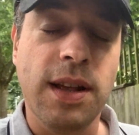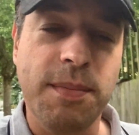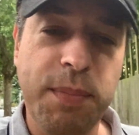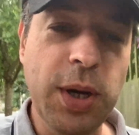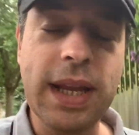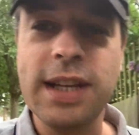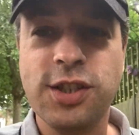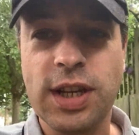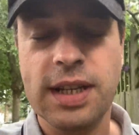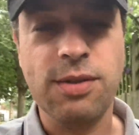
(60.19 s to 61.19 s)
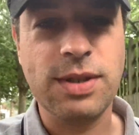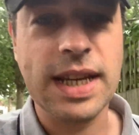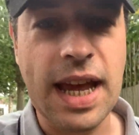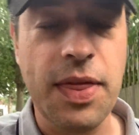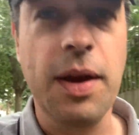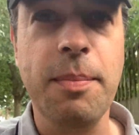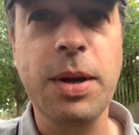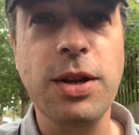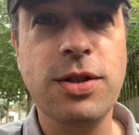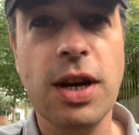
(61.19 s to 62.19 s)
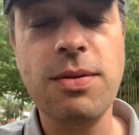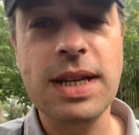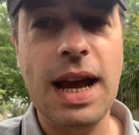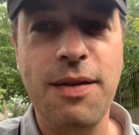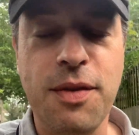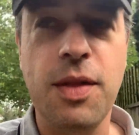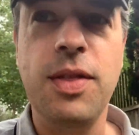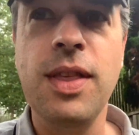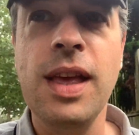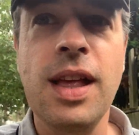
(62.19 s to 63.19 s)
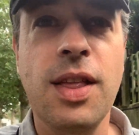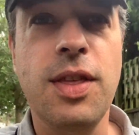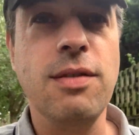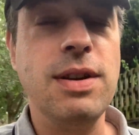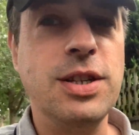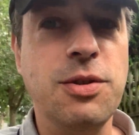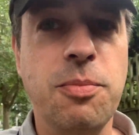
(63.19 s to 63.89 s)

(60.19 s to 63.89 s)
putting a jigsaw together, but you don't have the original